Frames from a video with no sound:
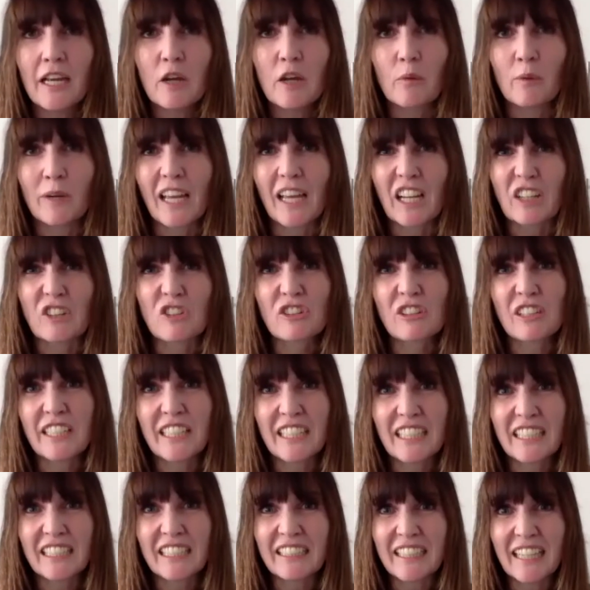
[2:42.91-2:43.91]
We
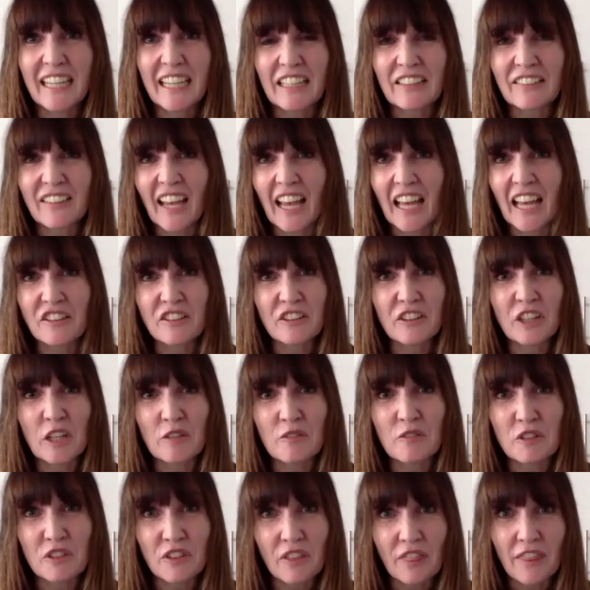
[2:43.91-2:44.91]
actually, in the end, handed
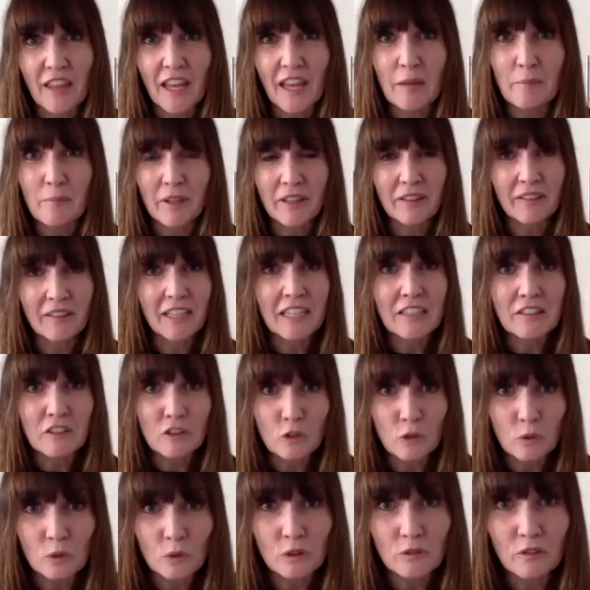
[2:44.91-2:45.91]
over to them, and they did
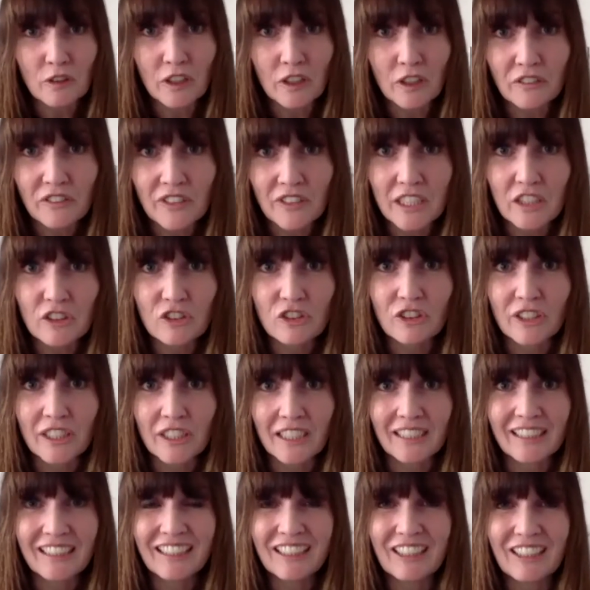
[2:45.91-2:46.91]
all of our
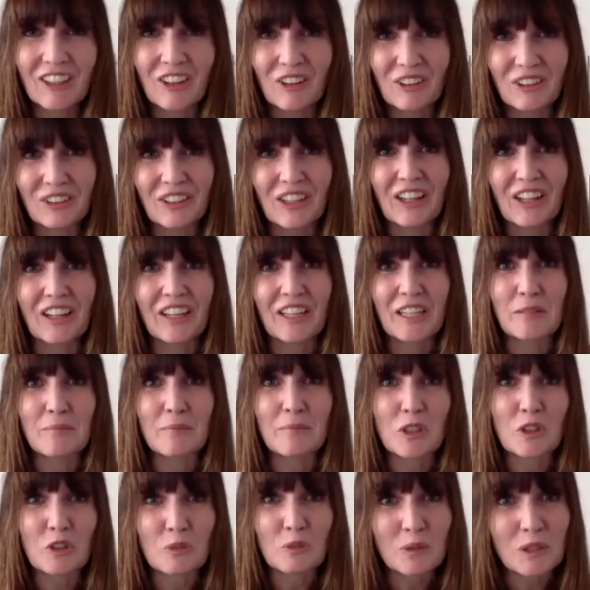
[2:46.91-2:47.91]
teaching online,
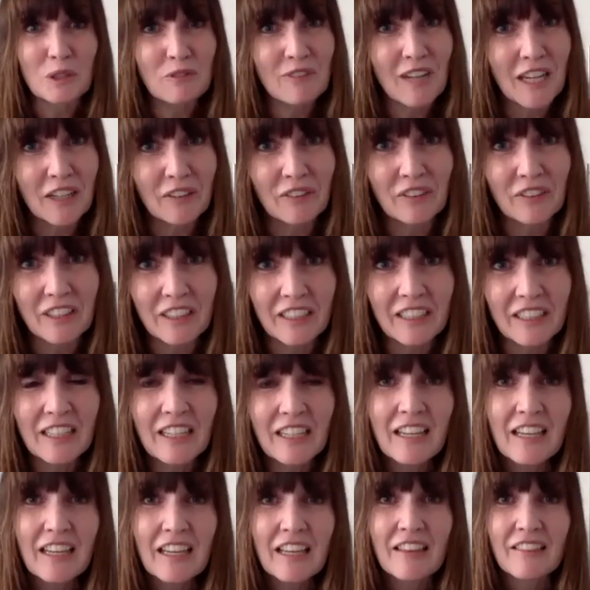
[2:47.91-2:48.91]
because we found that
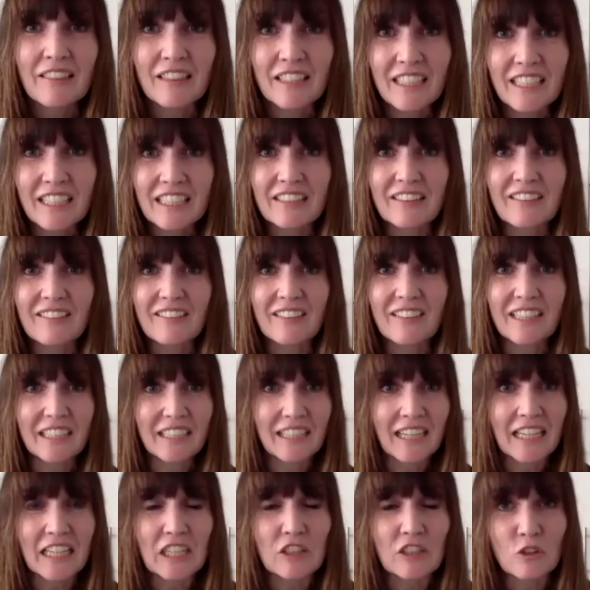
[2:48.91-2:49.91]
the kids
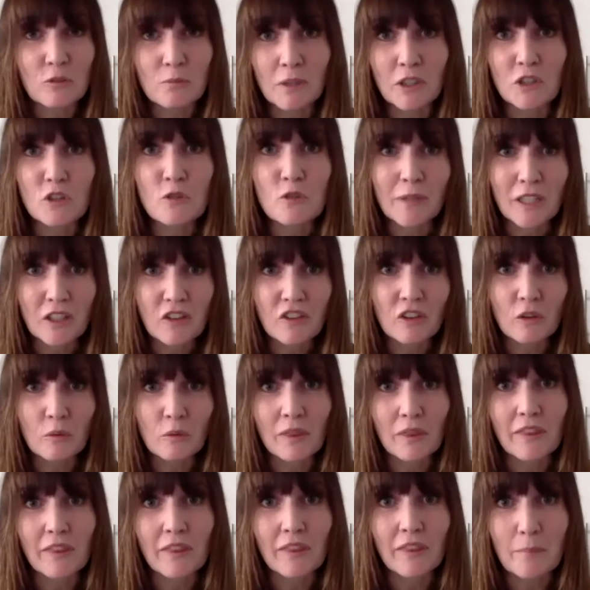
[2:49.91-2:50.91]
engaged much better
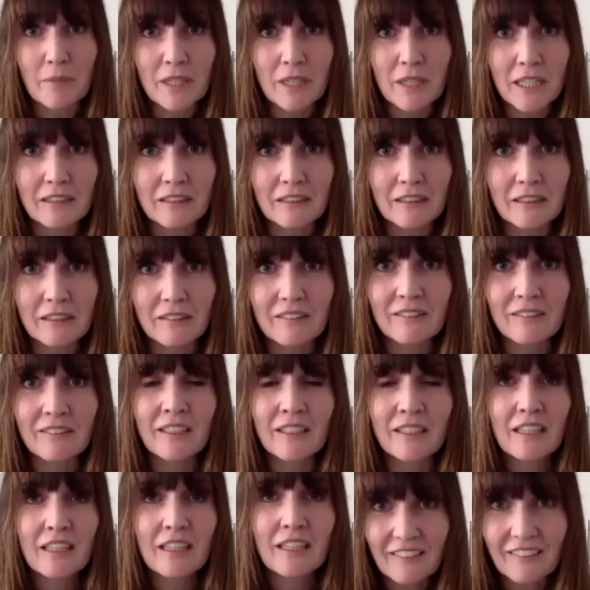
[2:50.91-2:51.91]
with their peers,
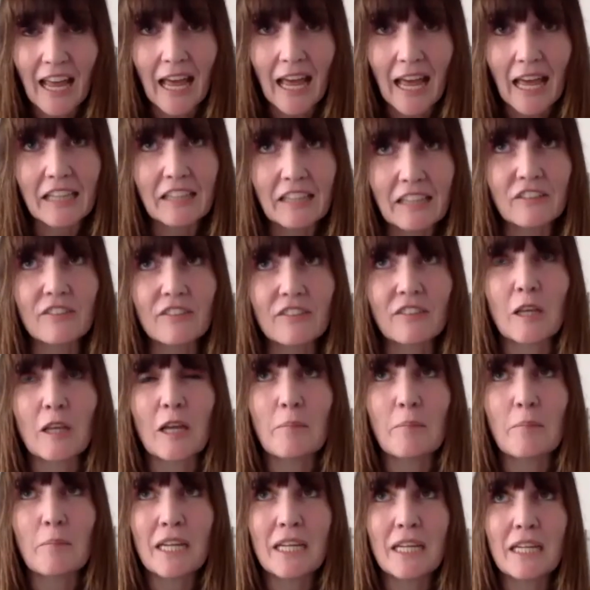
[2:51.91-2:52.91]
and their
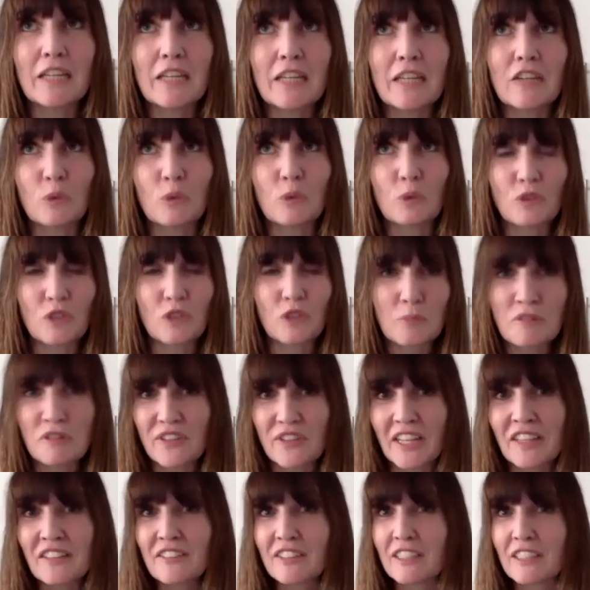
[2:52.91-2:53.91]
peers also
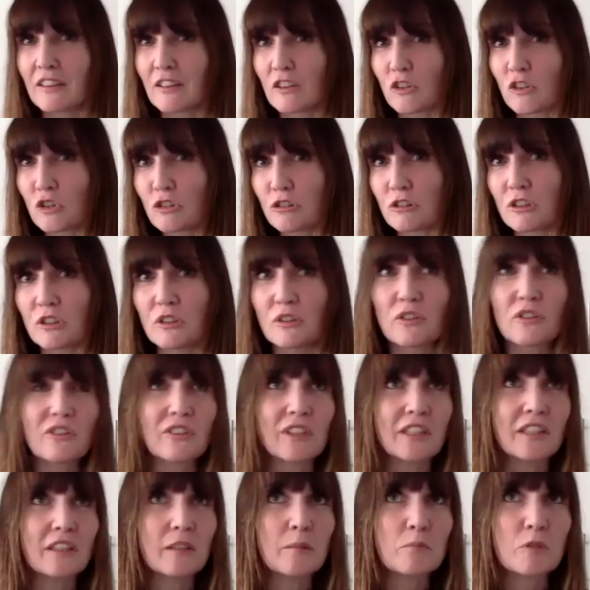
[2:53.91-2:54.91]
presented the truths
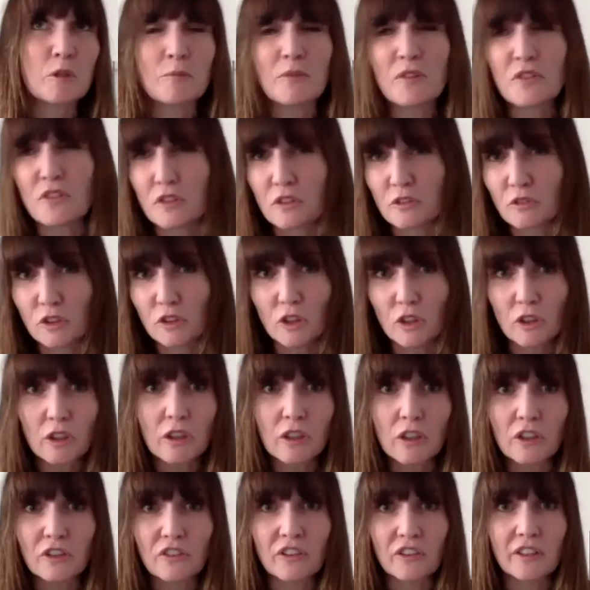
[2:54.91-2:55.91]
and the promises of
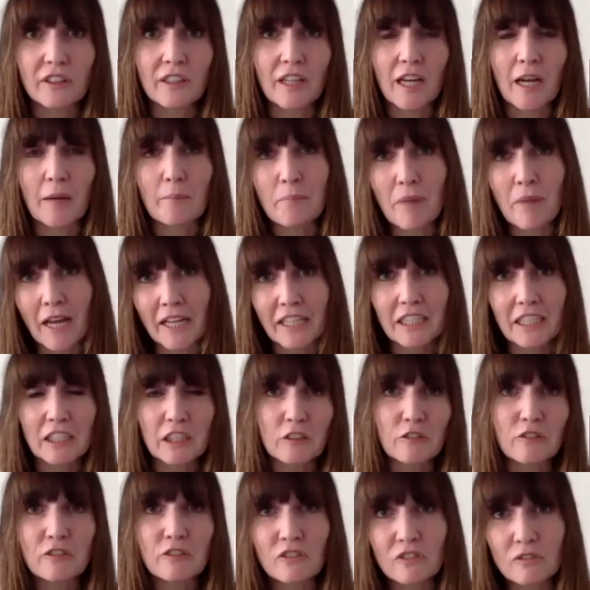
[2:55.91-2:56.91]
God and the unpacking
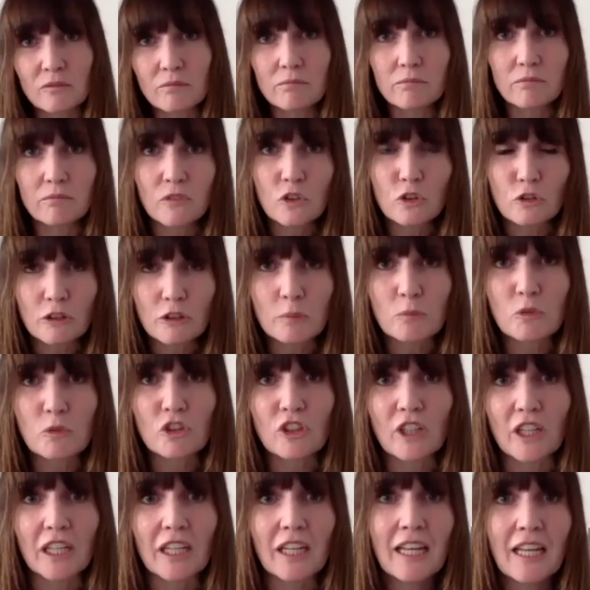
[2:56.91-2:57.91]
of
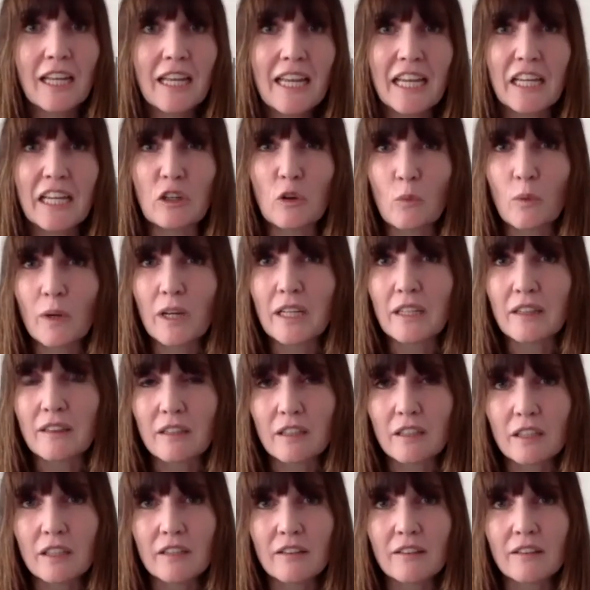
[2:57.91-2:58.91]
scripture in a way
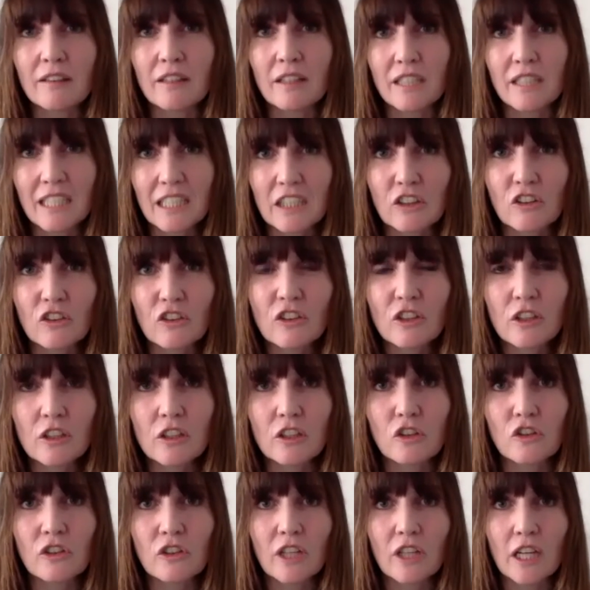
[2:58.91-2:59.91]
that the kids
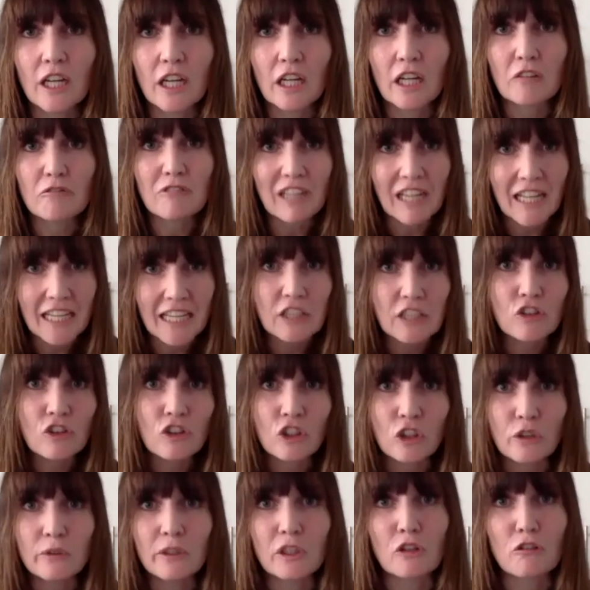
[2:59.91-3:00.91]
could relate
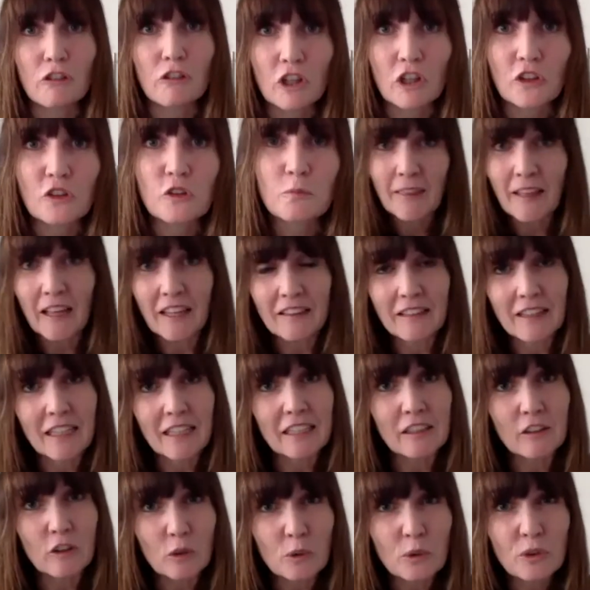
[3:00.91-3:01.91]
to and grasp. And
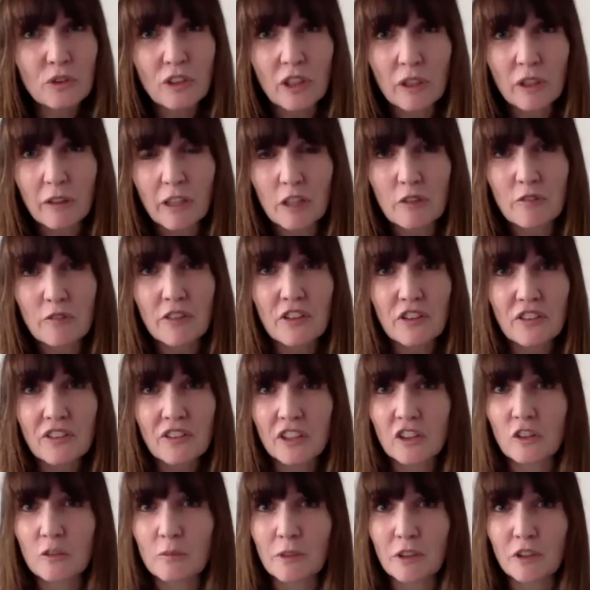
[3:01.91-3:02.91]
then also over the
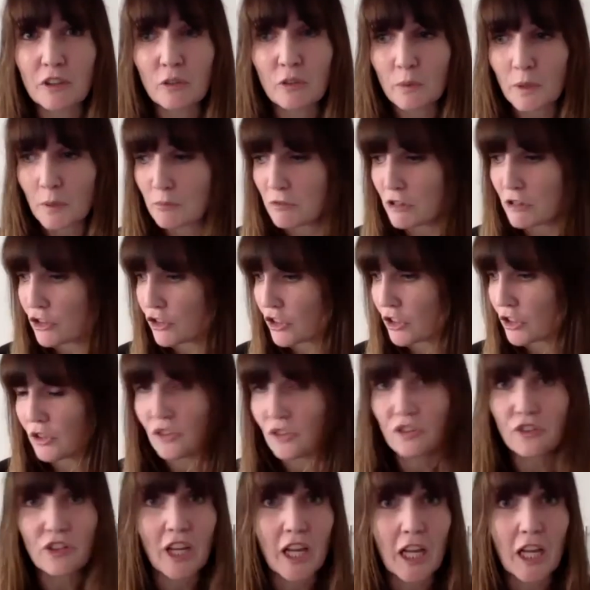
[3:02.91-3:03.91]
6 months we produced